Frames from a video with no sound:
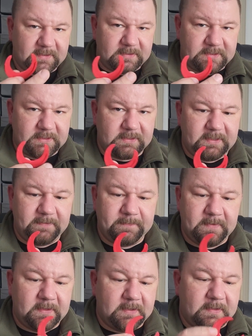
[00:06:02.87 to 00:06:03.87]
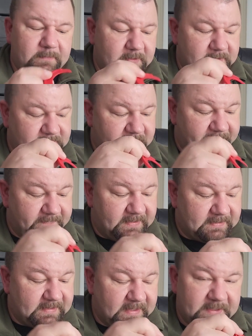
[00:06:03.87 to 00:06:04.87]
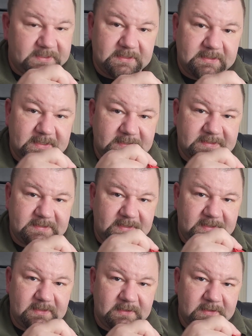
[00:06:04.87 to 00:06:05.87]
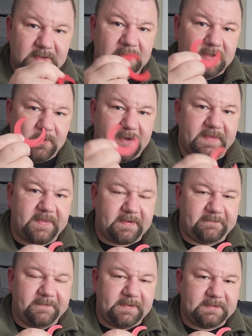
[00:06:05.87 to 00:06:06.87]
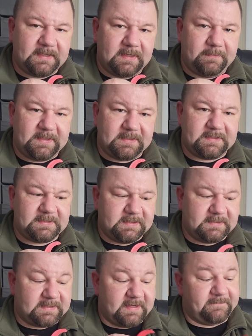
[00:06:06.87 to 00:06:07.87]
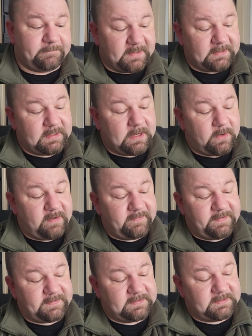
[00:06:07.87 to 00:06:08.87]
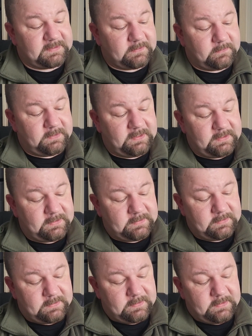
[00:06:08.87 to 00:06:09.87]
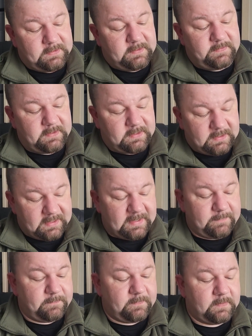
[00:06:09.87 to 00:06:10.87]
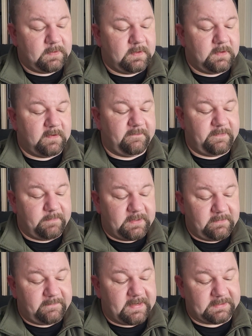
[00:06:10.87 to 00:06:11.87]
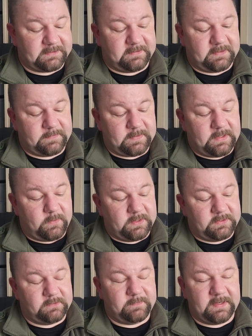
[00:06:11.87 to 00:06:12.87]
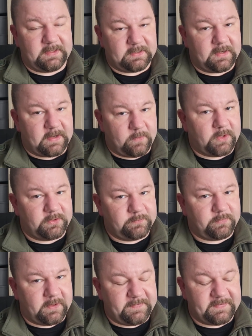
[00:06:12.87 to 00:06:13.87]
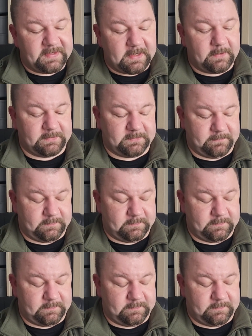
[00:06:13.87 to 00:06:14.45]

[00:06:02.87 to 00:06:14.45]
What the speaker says: initially, because you have that gauge and can see whether that filter element is still safe. But however, this is only the claim of the manufacturer. I want to point that out.